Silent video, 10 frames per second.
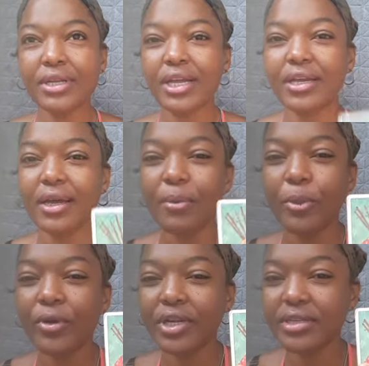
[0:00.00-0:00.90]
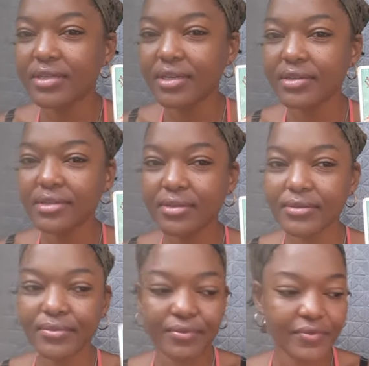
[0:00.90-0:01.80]
like a princess.
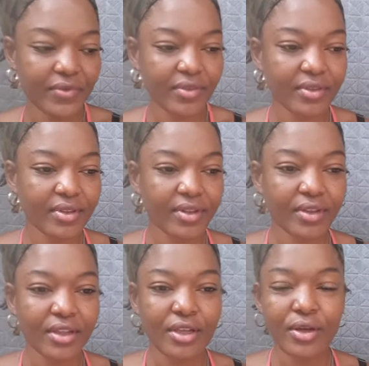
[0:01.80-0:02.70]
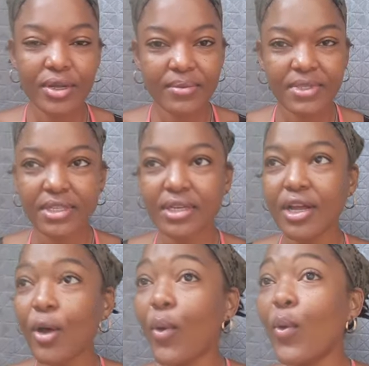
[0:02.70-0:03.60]
You know what I'm saying?
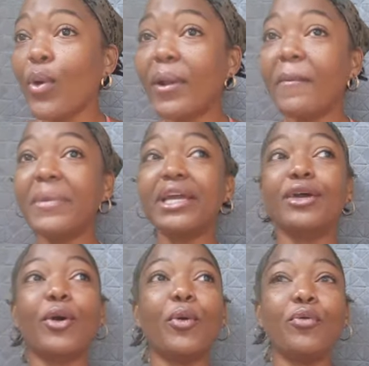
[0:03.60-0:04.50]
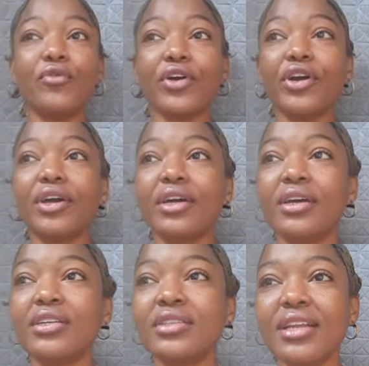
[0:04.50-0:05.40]
A whole makeover.
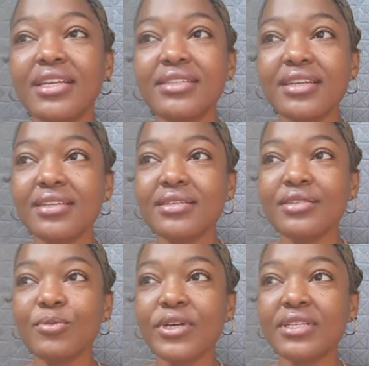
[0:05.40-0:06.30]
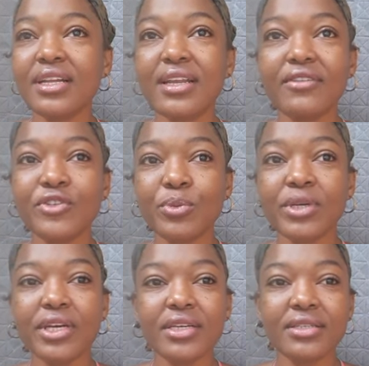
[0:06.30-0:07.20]
So let's say this is the person that left you
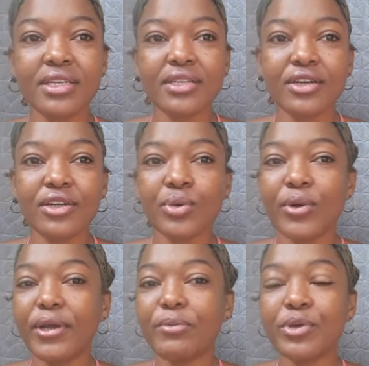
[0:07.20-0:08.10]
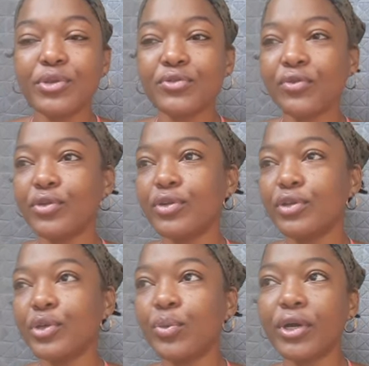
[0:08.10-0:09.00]
because they thought you weren't beautiful,
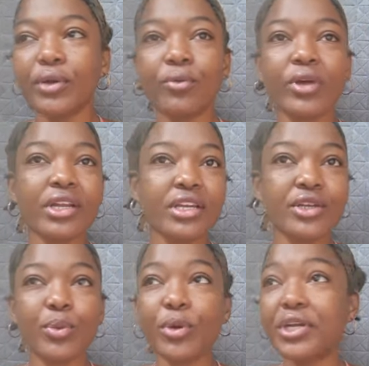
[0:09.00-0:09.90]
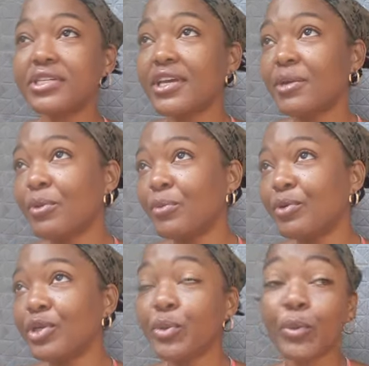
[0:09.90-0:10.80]
you weren't ready, you weren't
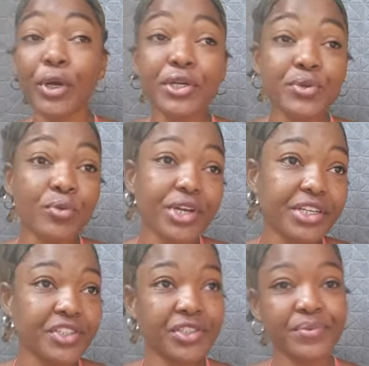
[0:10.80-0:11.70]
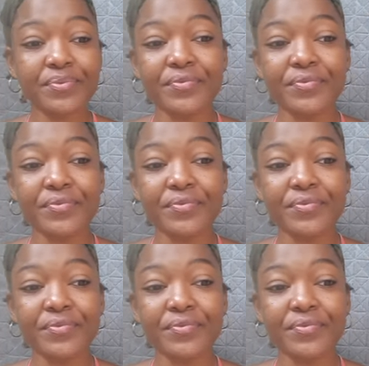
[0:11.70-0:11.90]
capable, you weren't rich.